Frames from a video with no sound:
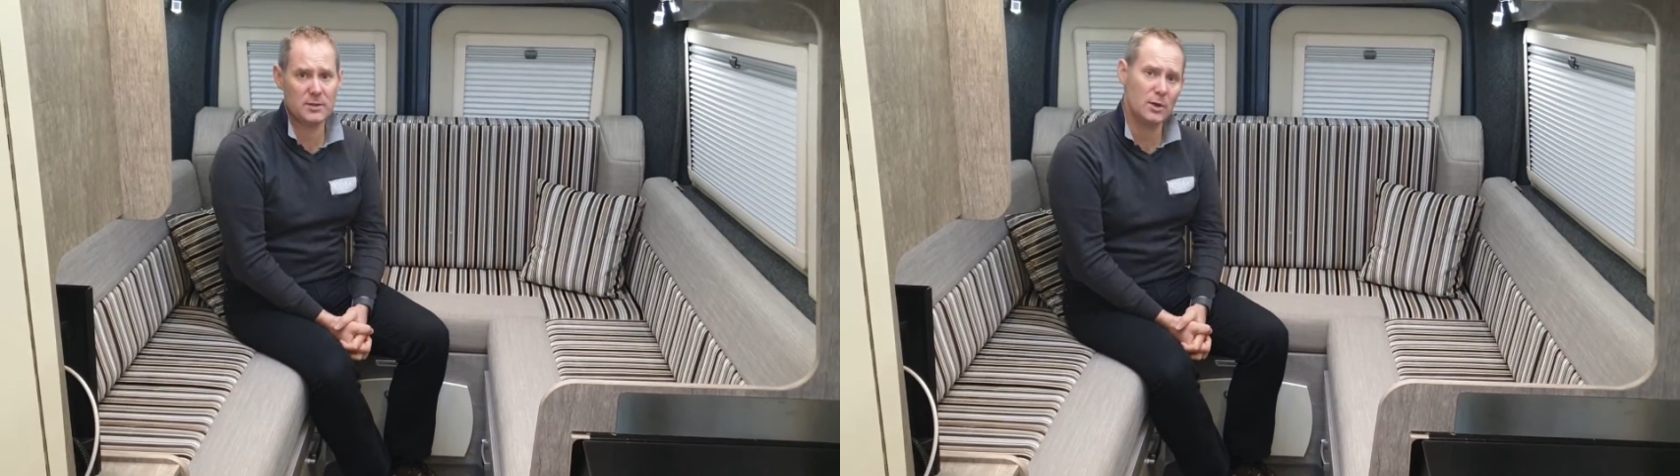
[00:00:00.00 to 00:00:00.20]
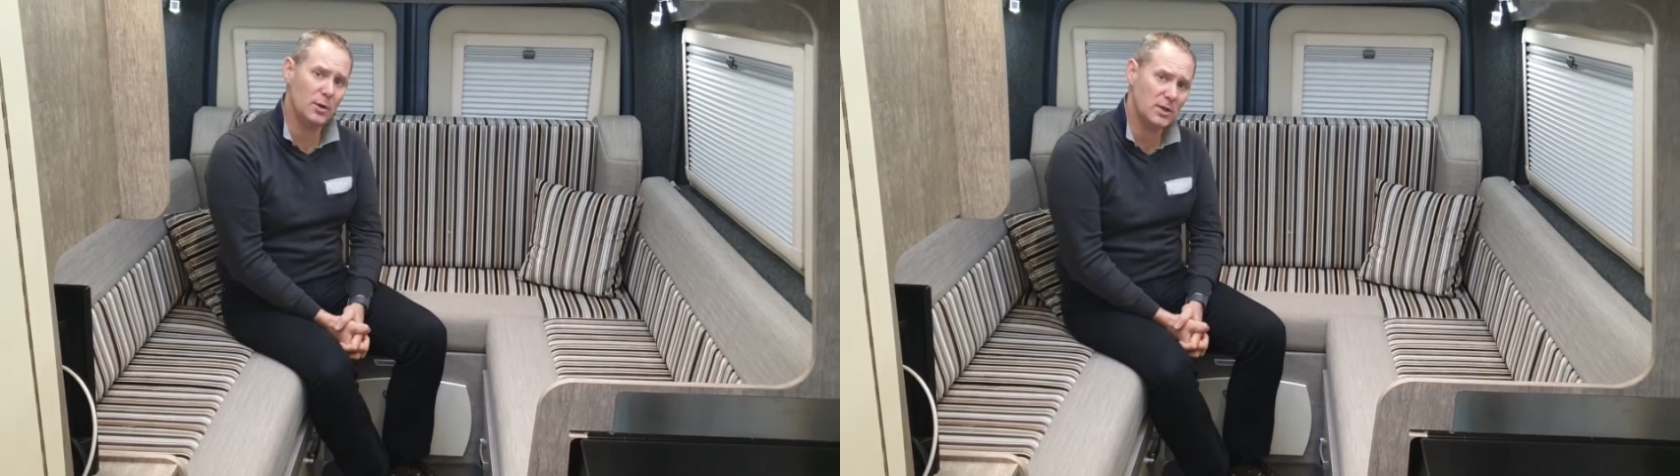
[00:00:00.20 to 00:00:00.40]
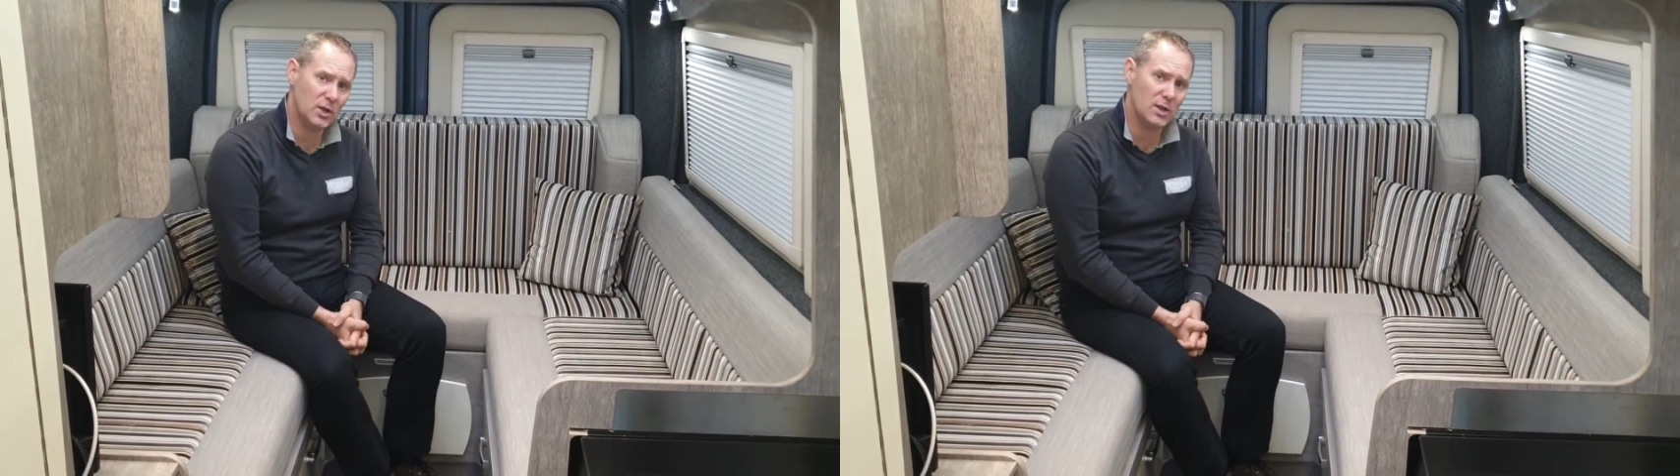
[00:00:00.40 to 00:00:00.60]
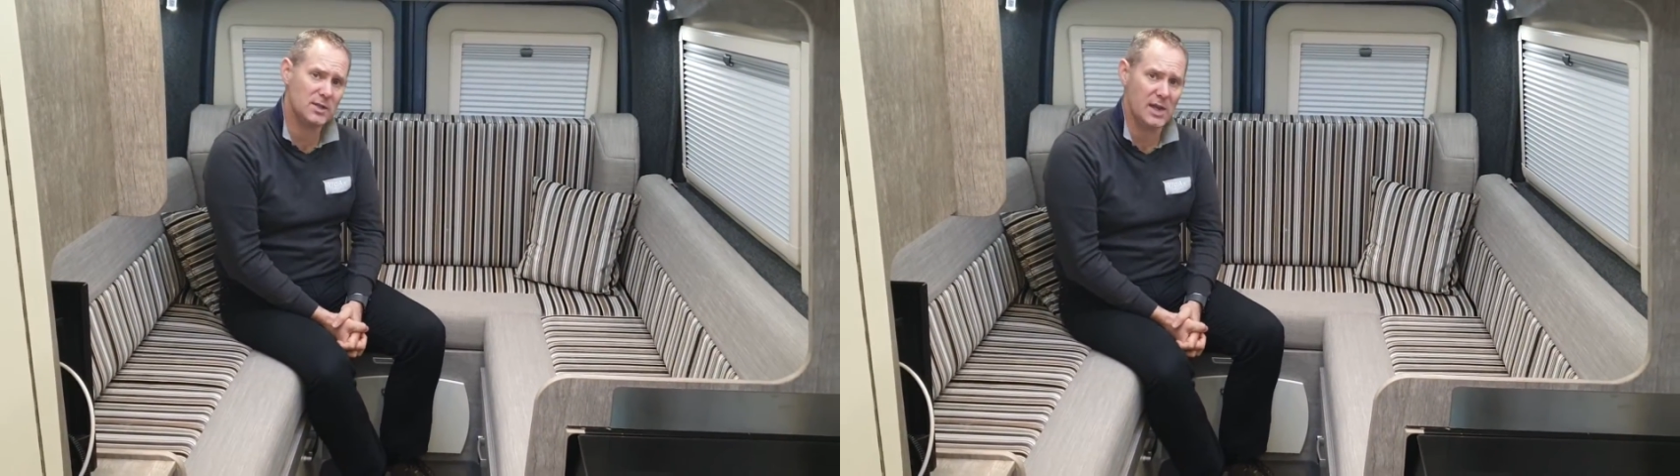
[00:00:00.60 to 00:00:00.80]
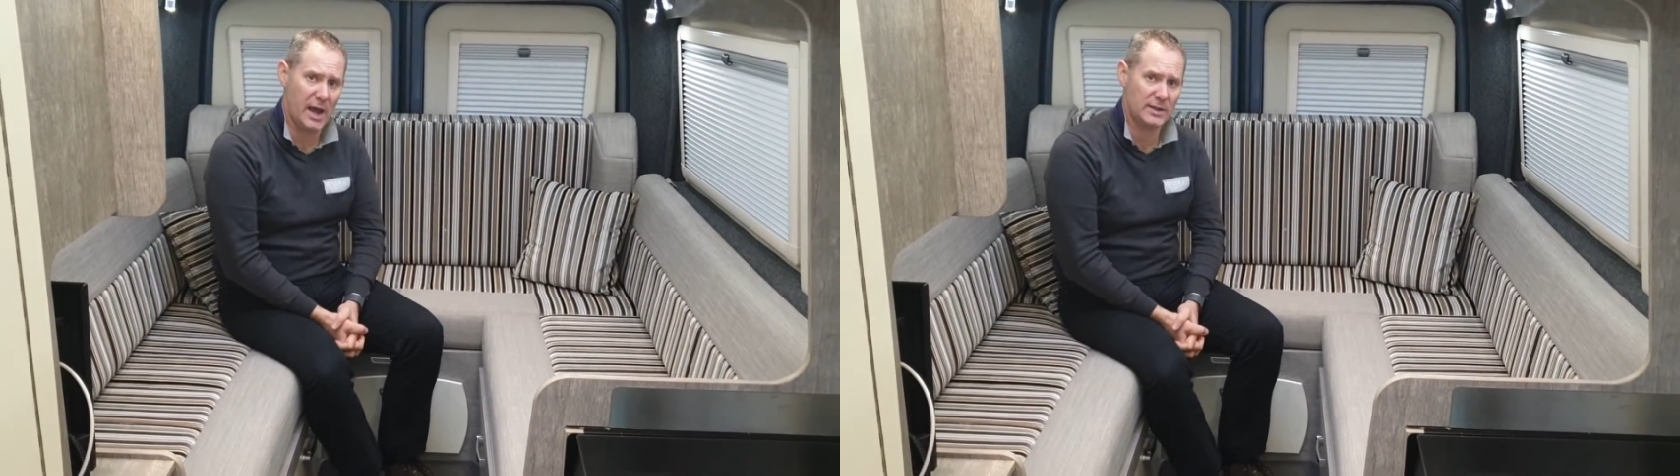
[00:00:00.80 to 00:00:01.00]
So your
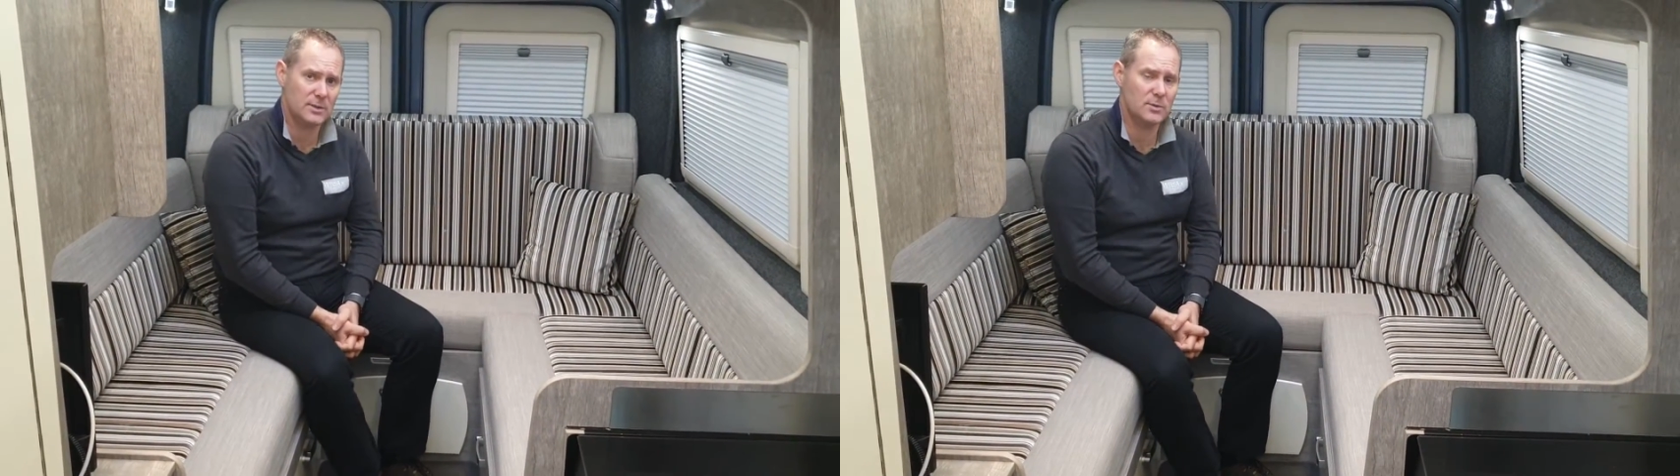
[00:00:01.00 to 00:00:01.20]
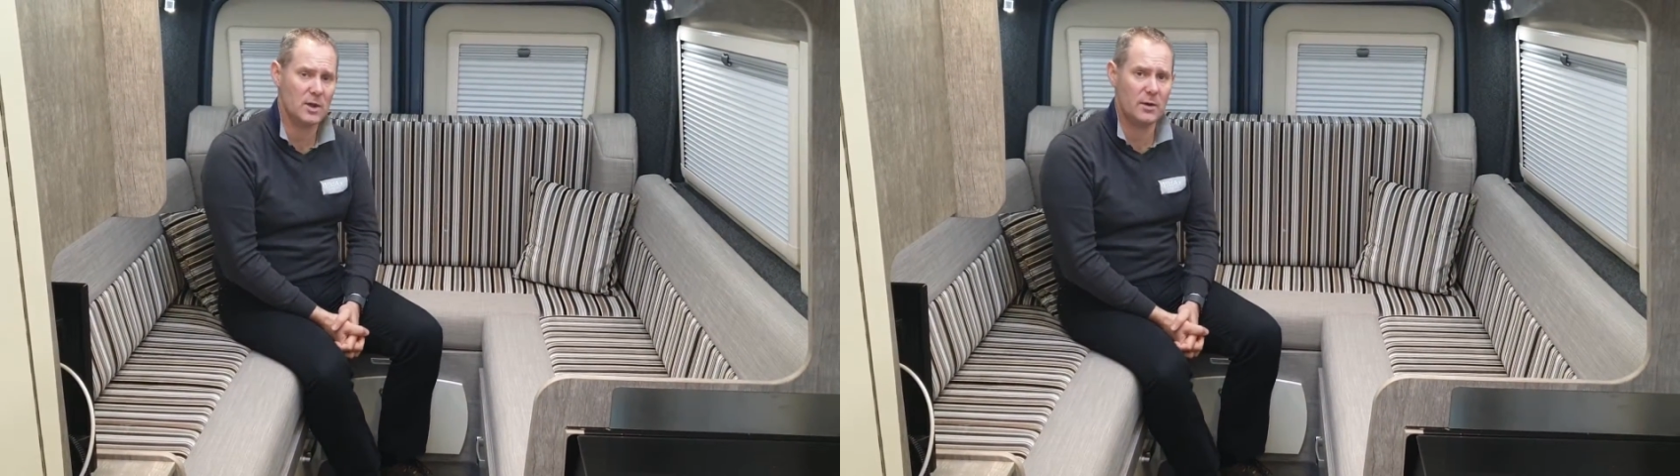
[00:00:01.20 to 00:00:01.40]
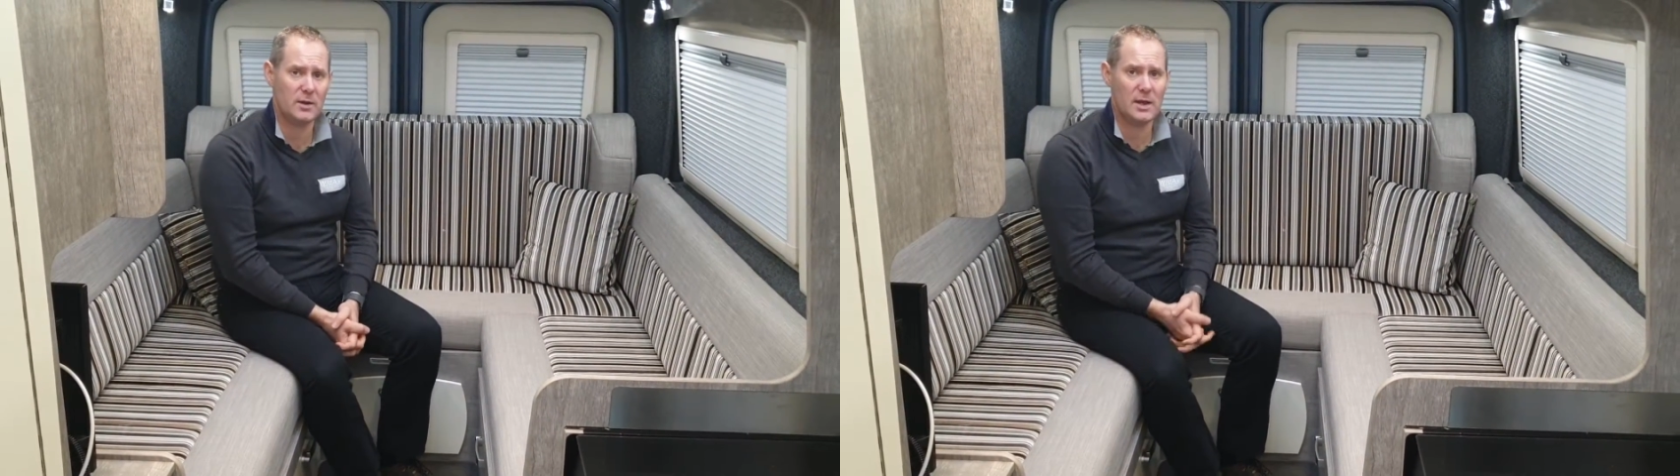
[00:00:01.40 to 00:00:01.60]
dirty items go in